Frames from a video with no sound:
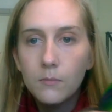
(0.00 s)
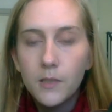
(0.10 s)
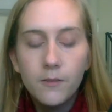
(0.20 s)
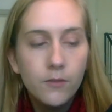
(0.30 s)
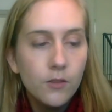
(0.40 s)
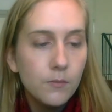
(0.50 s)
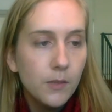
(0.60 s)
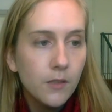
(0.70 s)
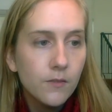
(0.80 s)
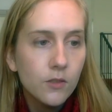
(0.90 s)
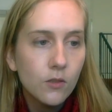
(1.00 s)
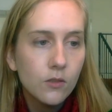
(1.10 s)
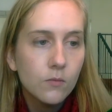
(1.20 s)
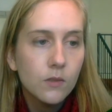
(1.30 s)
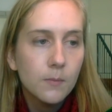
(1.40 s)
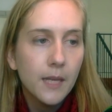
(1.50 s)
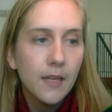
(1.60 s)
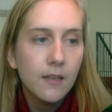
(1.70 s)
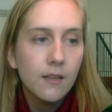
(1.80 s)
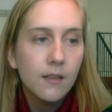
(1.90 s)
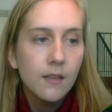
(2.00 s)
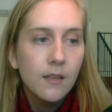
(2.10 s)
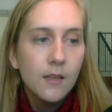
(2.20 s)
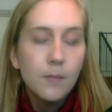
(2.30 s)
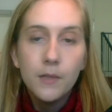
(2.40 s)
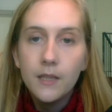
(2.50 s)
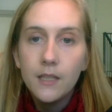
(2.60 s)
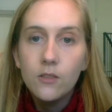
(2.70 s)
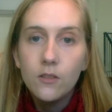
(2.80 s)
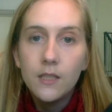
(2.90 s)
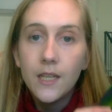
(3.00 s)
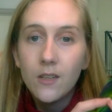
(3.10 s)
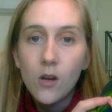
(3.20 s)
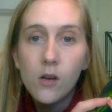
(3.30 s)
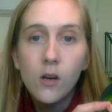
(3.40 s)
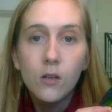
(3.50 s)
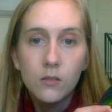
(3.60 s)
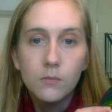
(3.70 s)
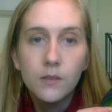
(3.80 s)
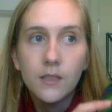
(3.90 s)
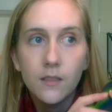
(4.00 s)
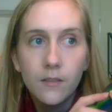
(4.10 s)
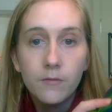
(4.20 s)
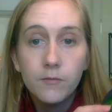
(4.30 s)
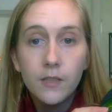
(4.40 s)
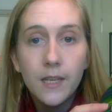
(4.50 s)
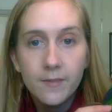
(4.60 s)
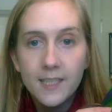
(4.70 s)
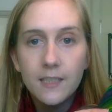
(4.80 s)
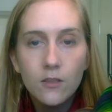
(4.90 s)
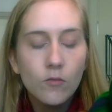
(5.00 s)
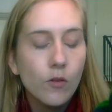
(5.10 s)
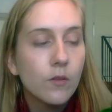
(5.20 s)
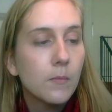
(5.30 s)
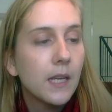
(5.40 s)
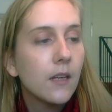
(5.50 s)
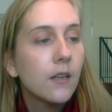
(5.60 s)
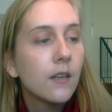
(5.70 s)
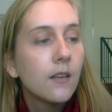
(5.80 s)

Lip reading: My first pair of socks was patterned, but they turned out horrible, and I have since thrown them out.